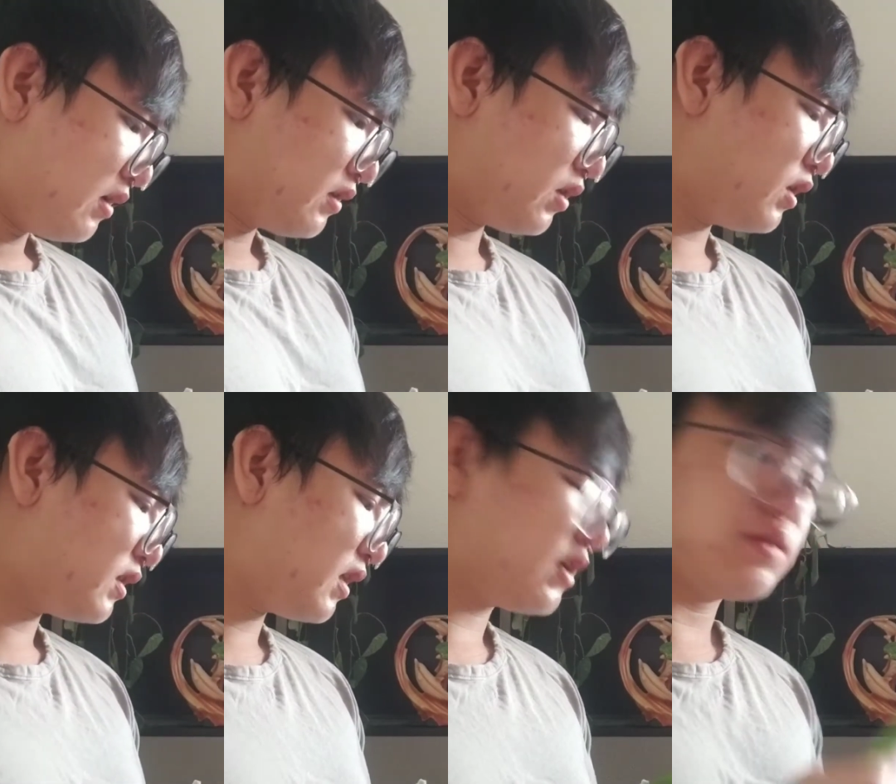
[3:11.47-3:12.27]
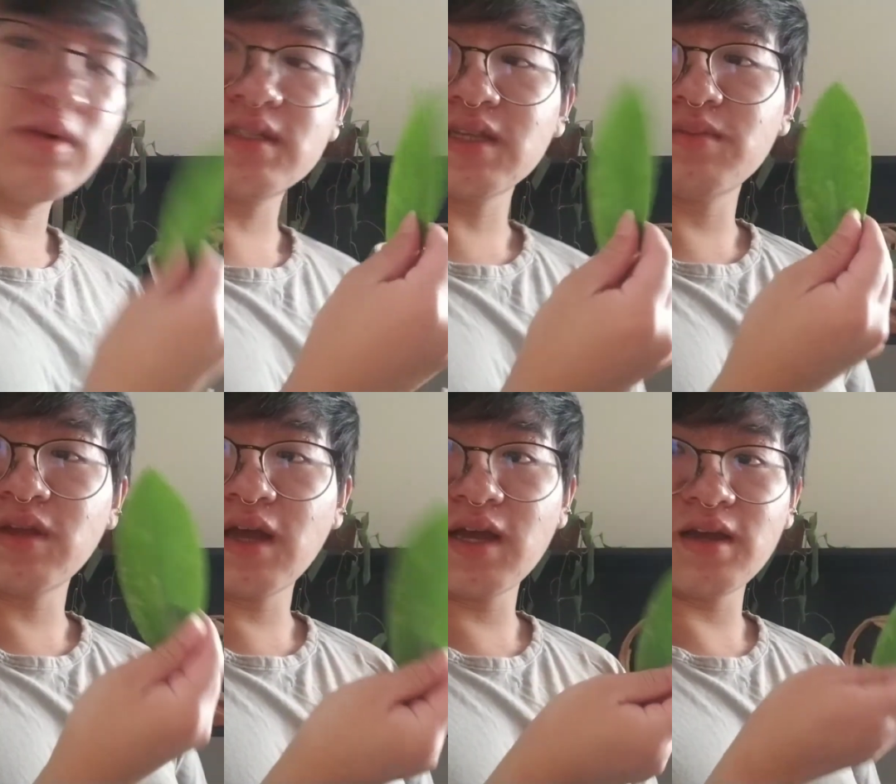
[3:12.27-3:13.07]
looks like there was some
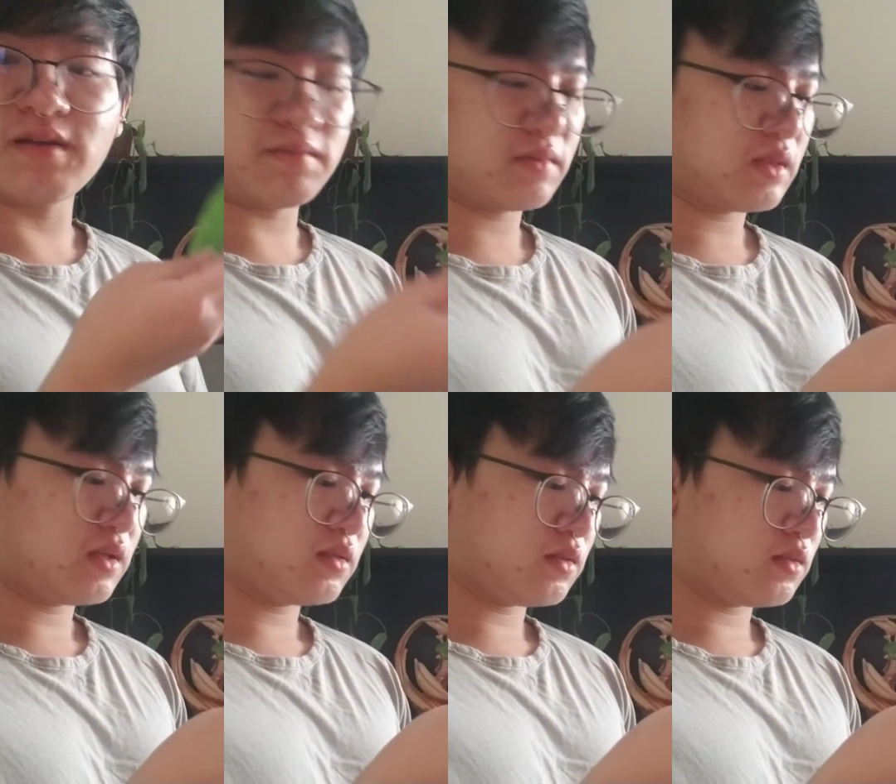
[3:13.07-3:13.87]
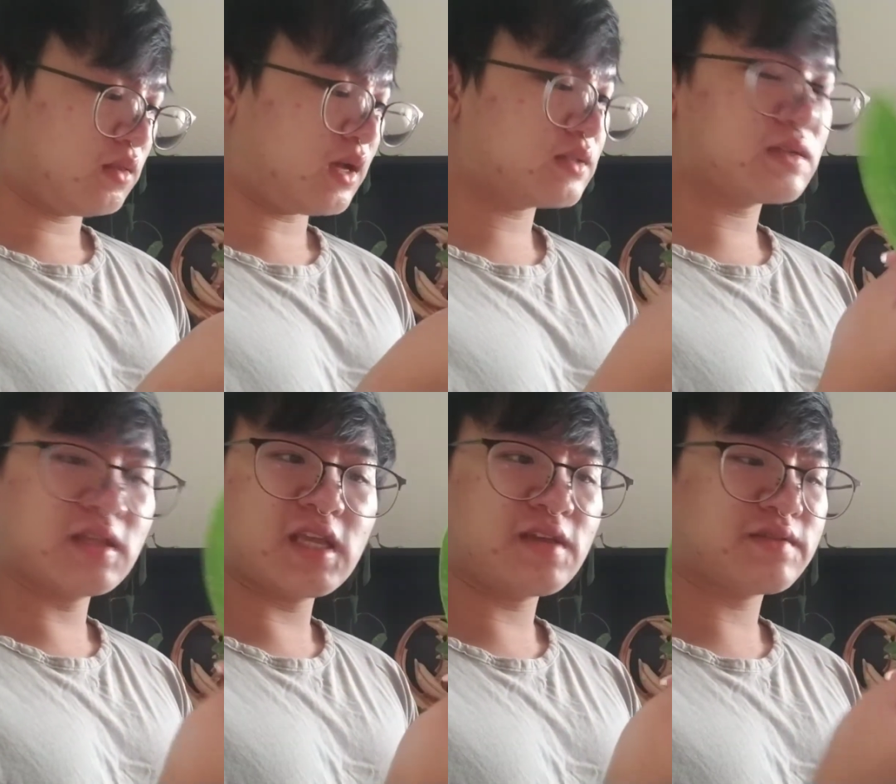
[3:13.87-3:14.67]
lost
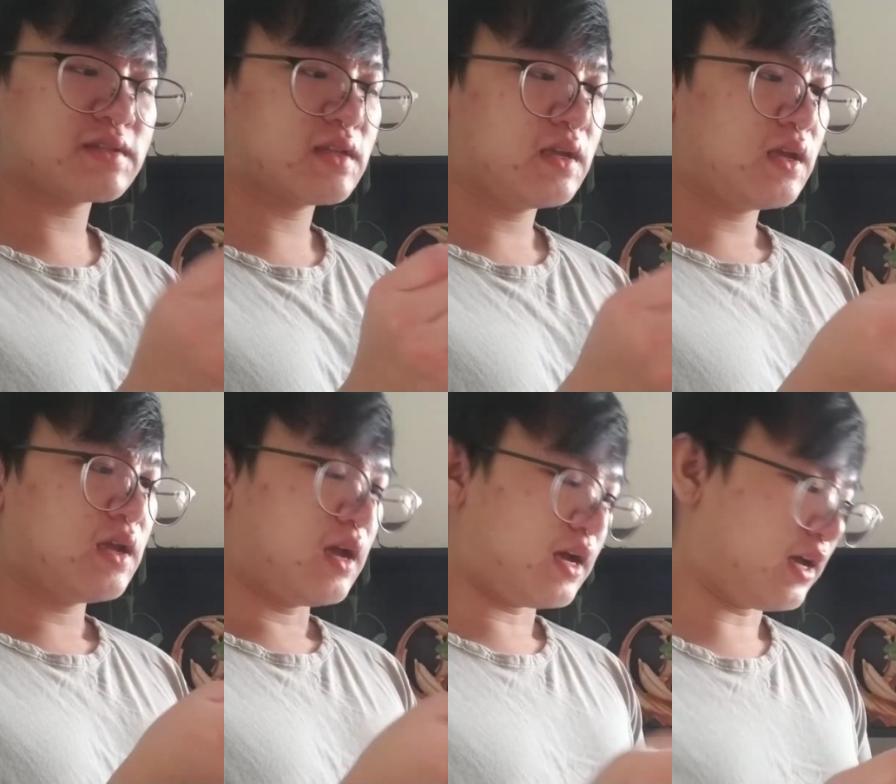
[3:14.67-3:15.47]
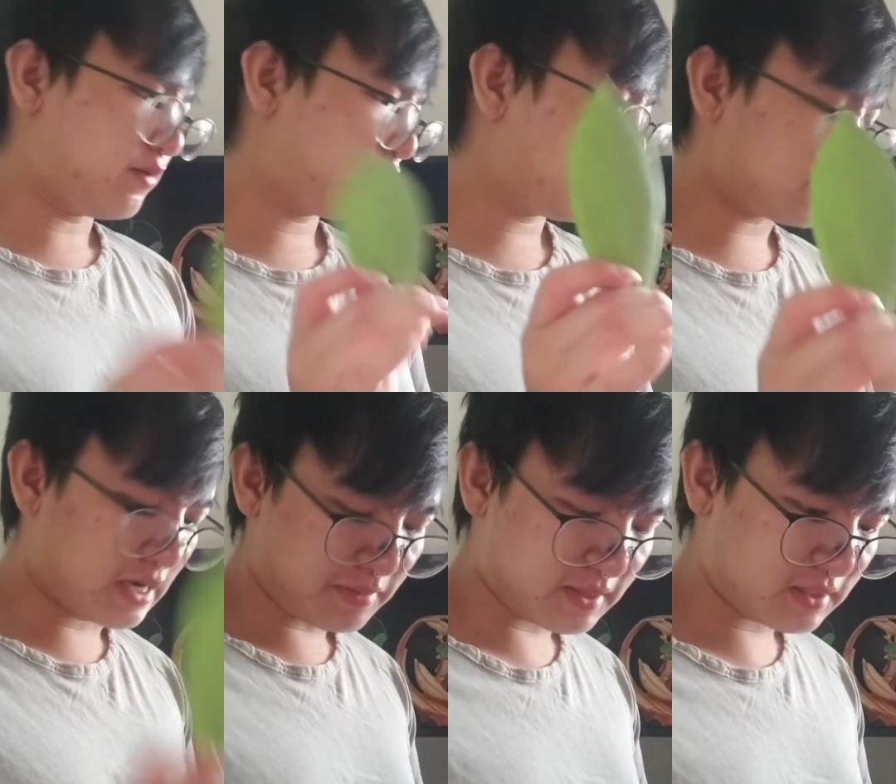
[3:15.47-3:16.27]
leaves. Really sad
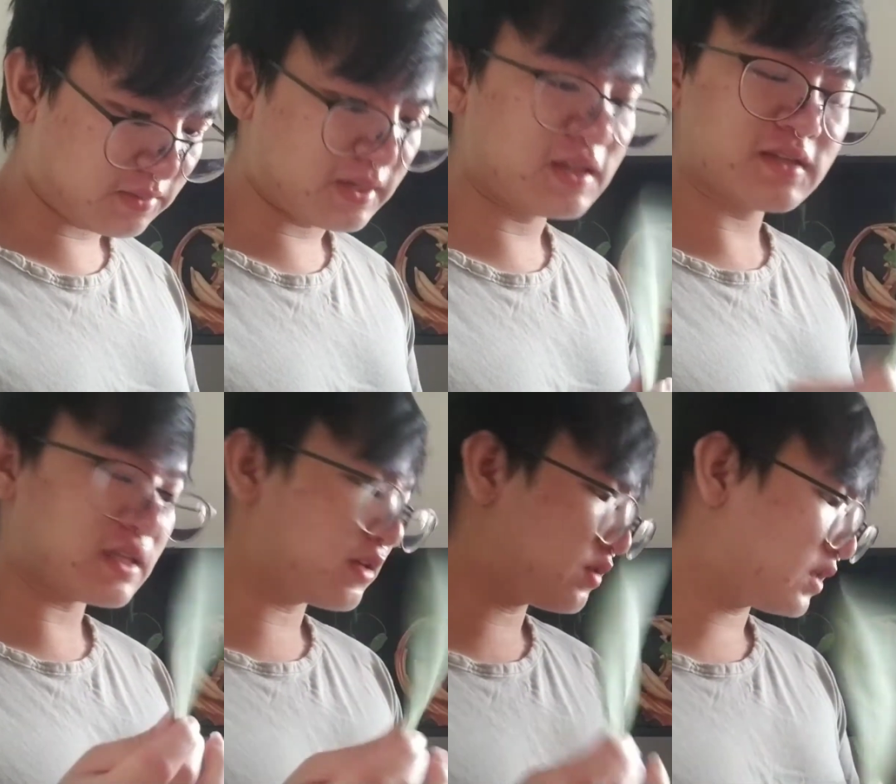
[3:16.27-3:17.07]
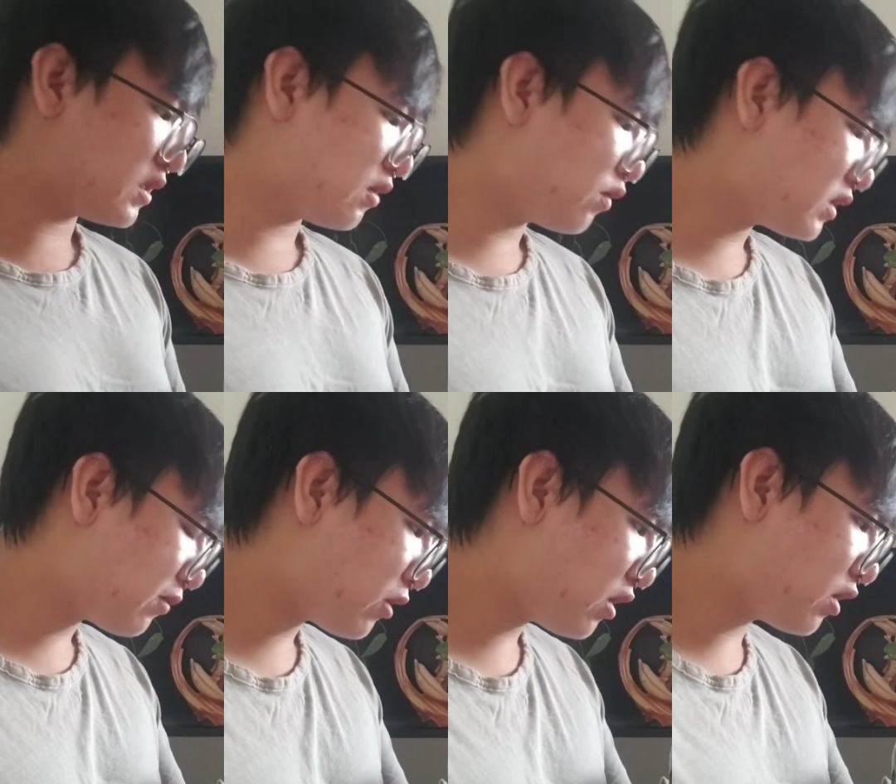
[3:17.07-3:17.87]
about this one. It looks like this was a
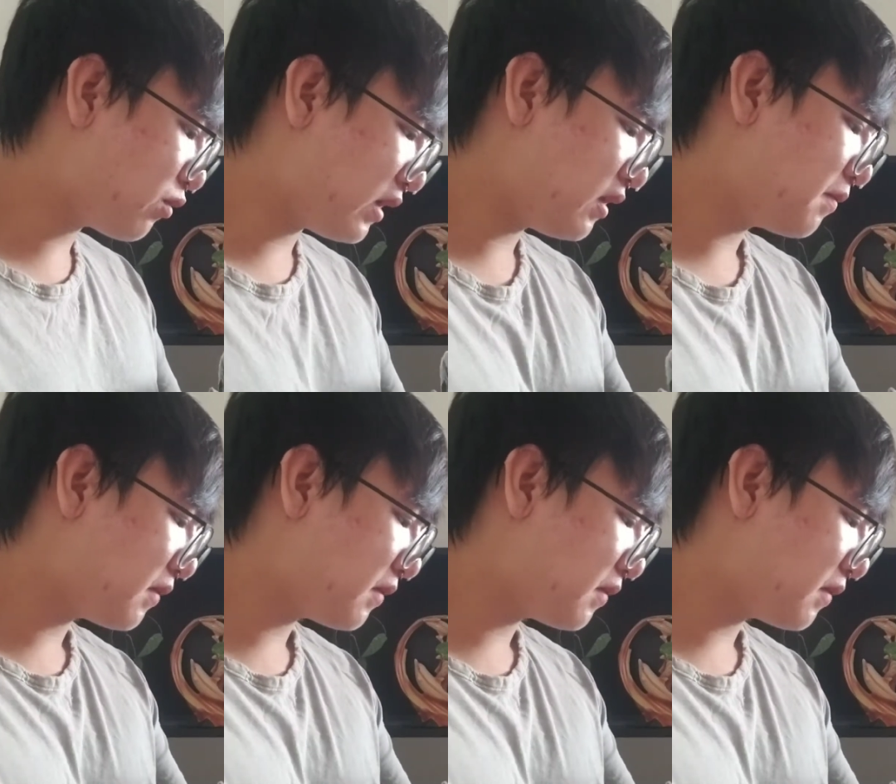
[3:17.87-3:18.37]
pretty good one.